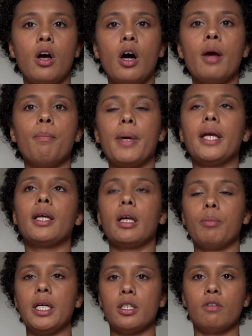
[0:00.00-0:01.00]
I'm making
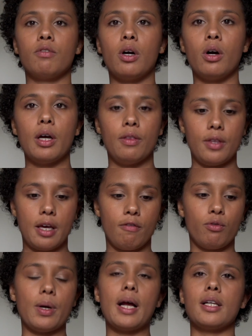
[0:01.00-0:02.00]
a piece of art and
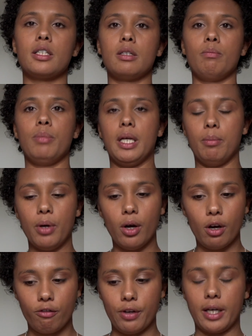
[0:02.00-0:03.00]
therefore it has to be
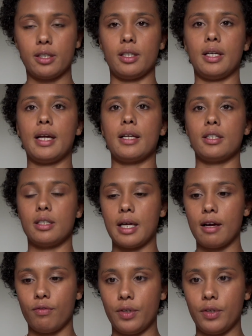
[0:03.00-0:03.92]
perfect and it has to have